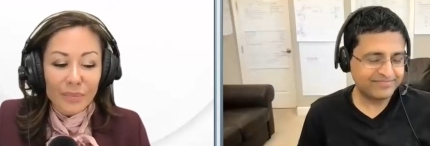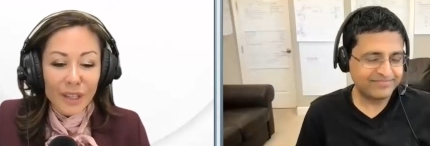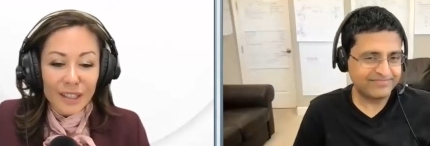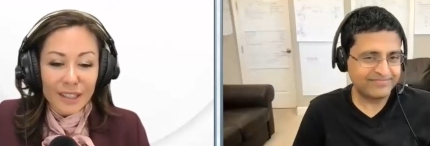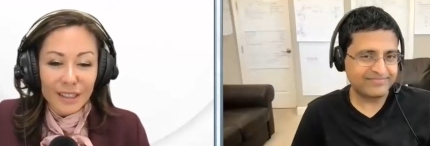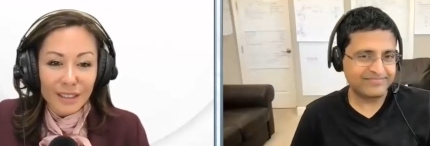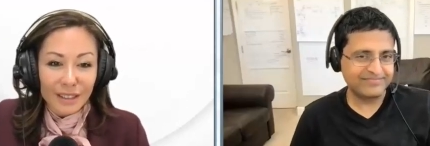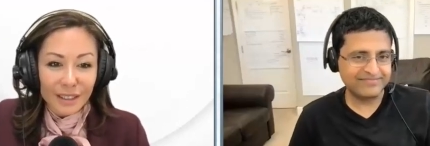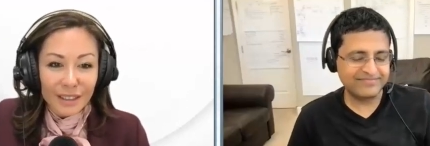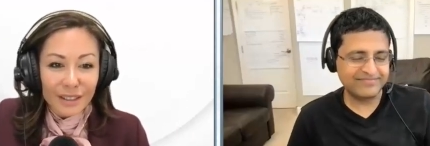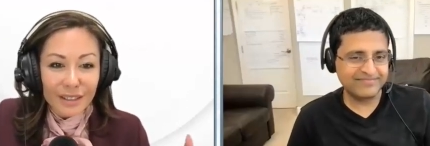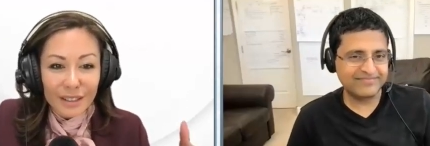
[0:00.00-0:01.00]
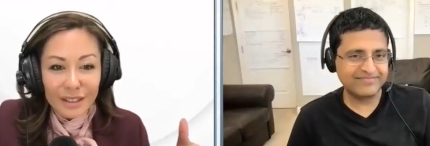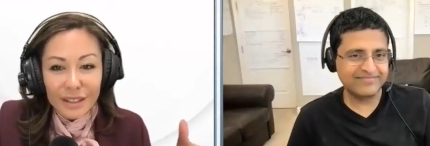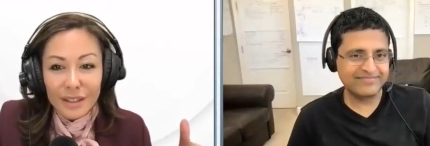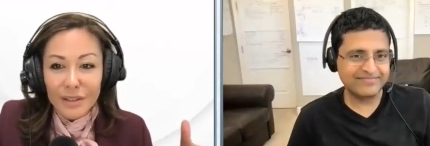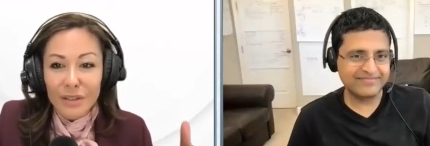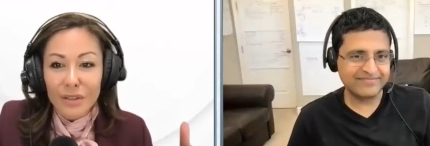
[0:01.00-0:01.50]
Speaker 1: because it leads into
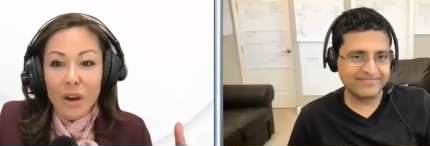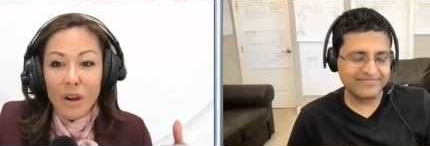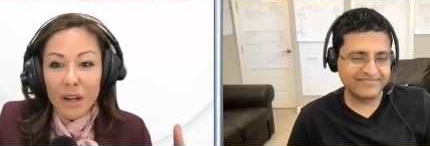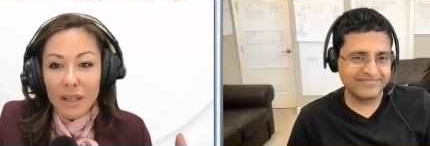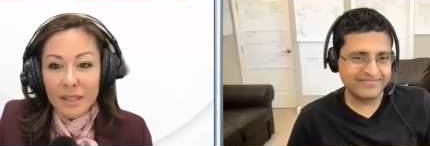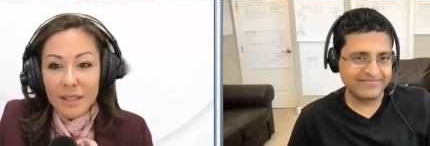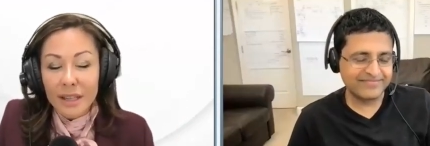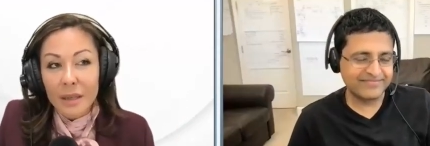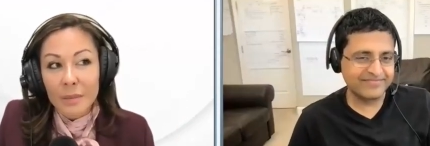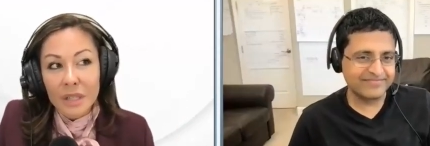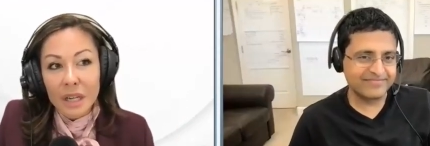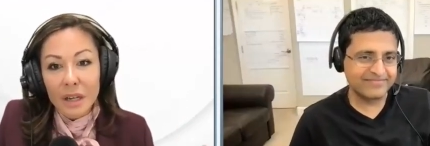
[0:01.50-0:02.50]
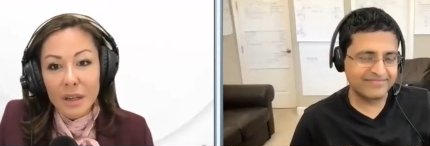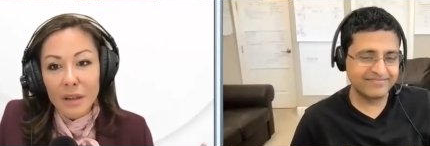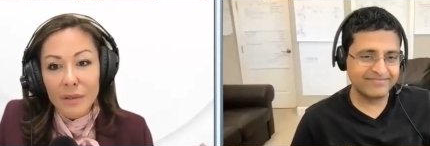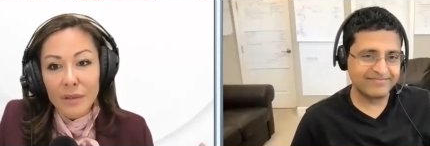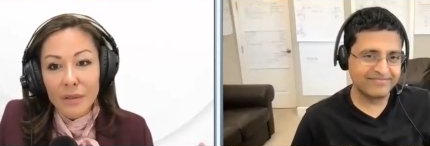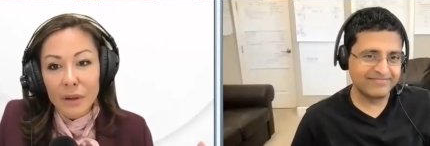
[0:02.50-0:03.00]
this concept
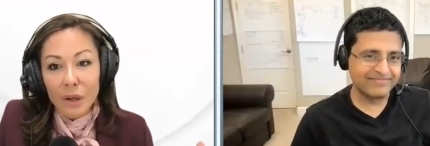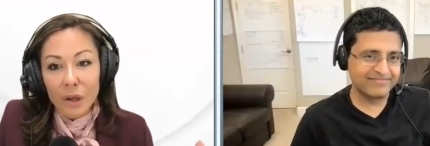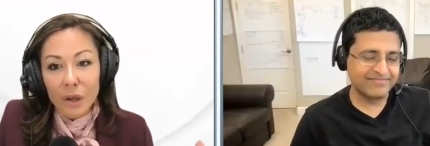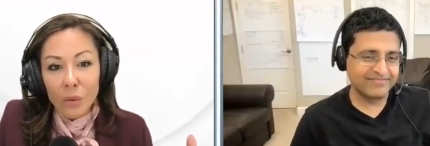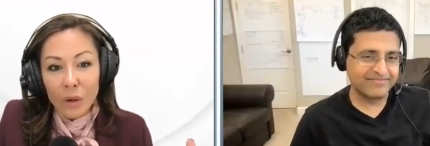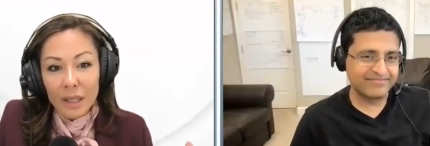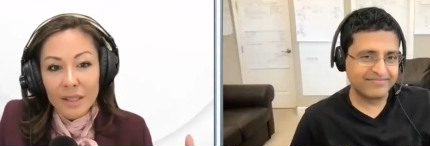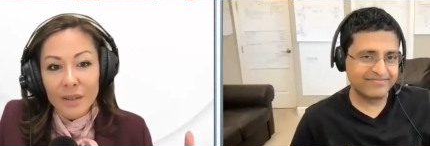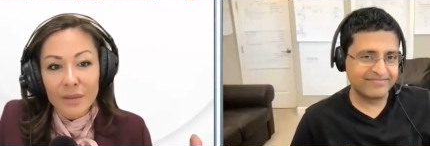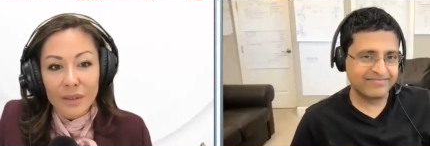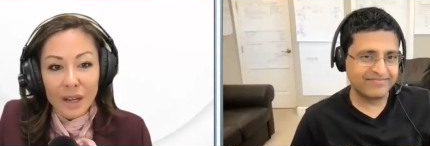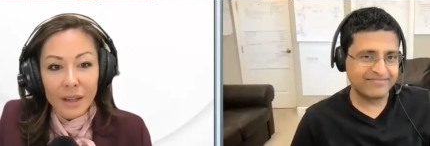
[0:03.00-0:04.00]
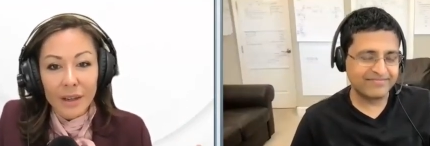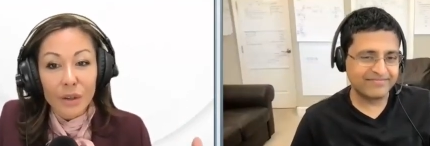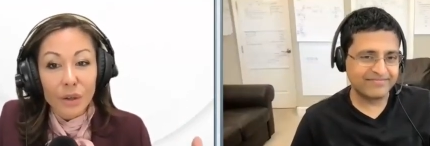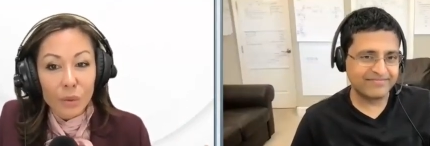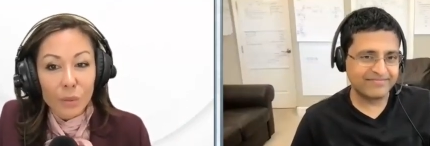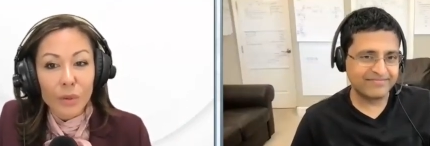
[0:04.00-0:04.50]
of quantifying
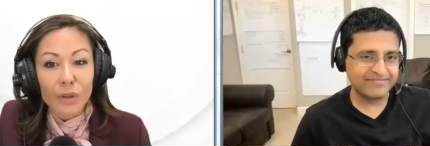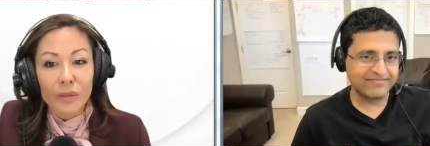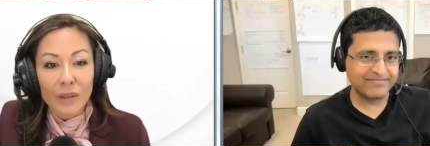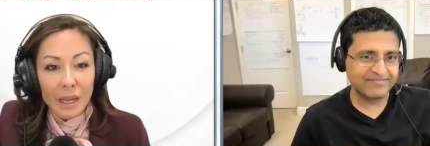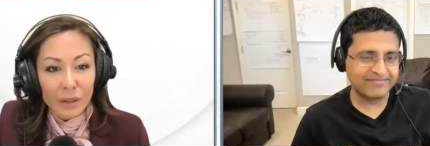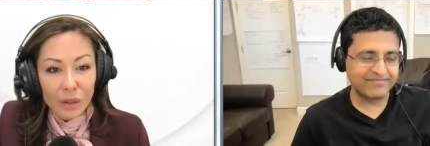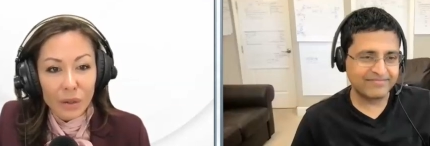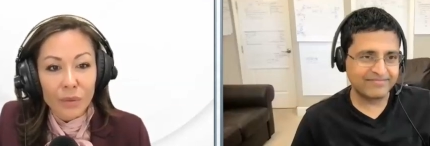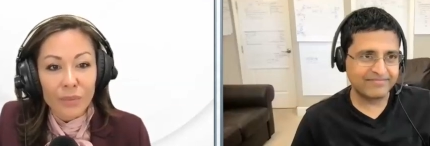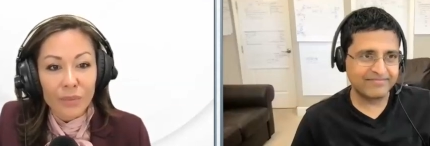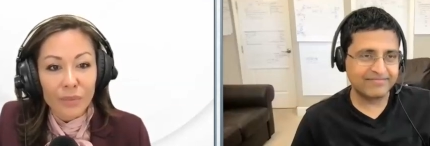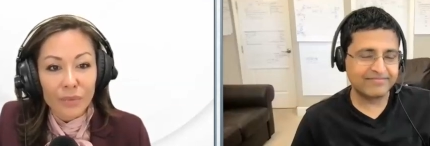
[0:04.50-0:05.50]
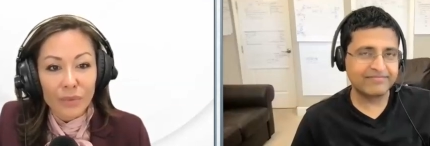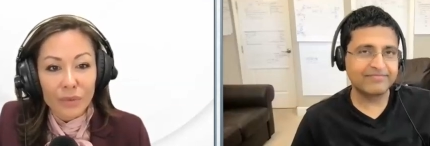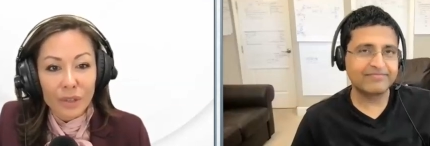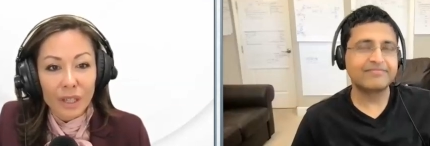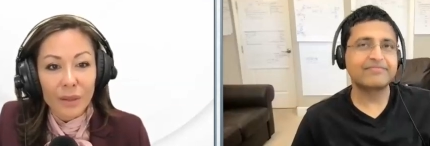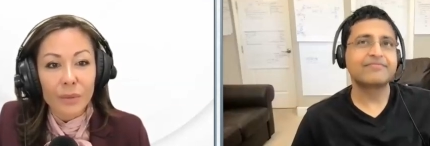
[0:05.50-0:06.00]
human value
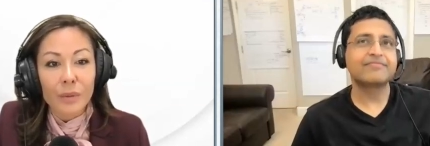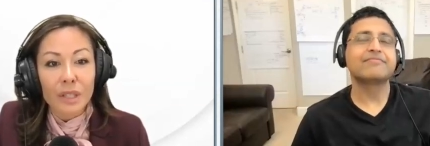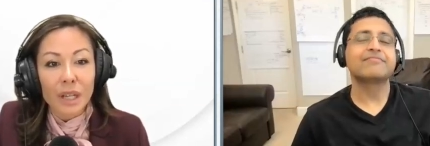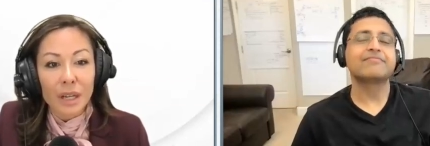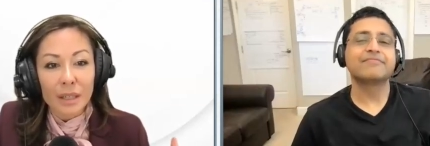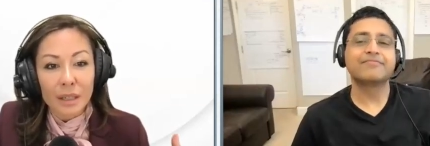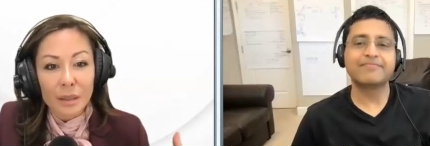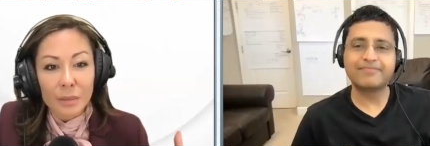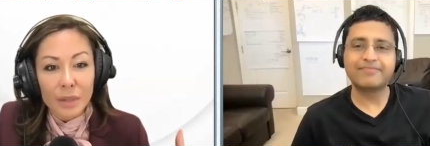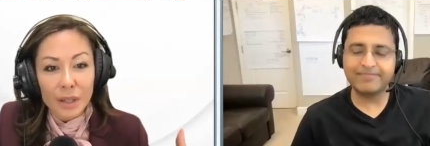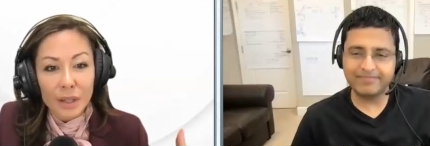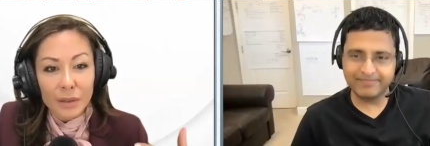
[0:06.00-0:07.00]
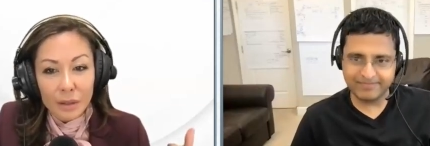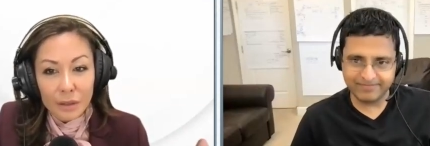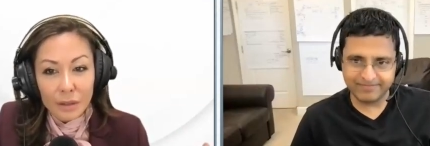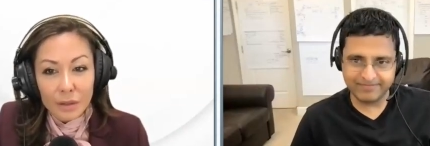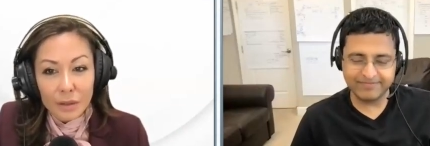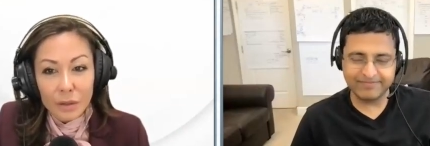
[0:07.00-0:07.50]
right? We were talking about the
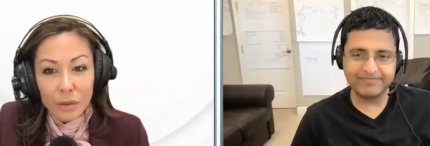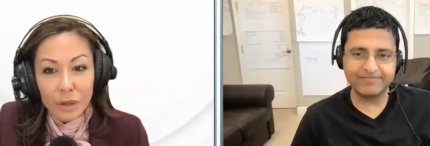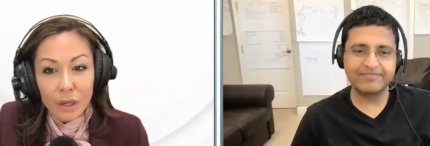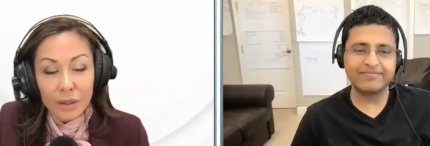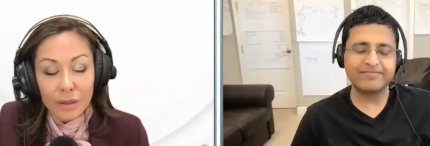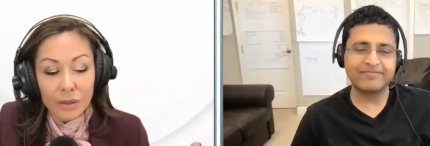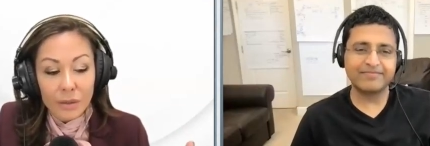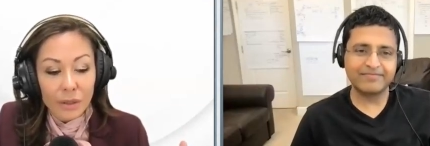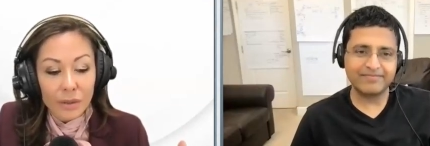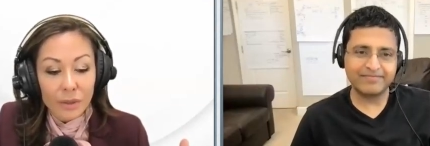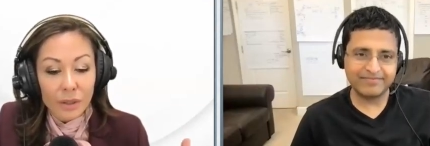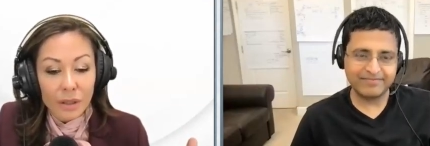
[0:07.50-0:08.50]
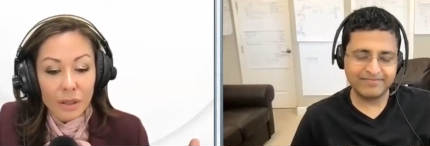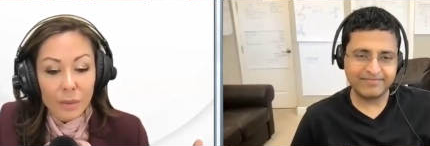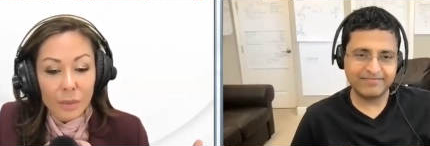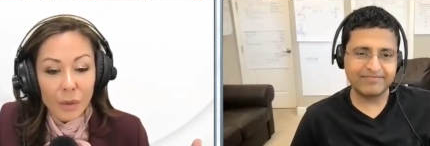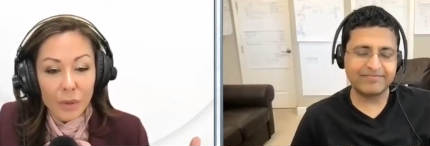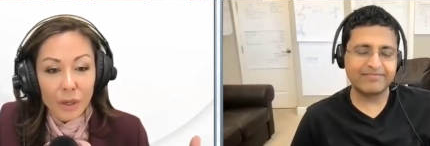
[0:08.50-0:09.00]
social credit score. And when you think
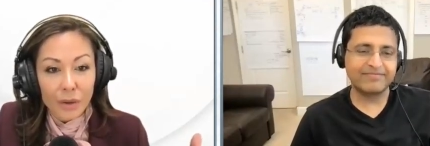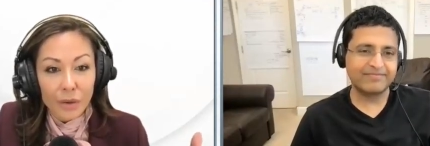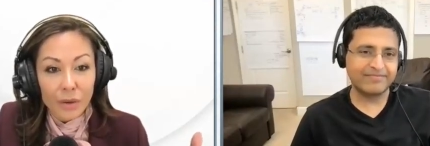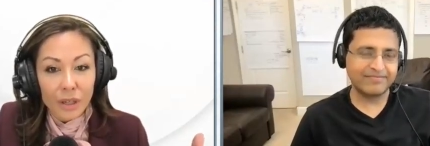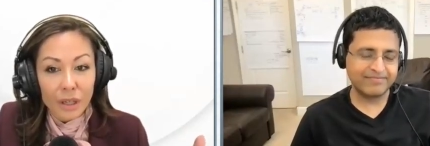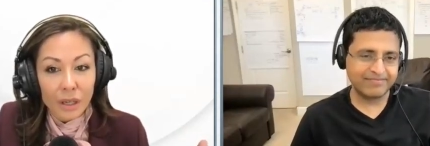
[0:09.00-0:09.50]
about what Korean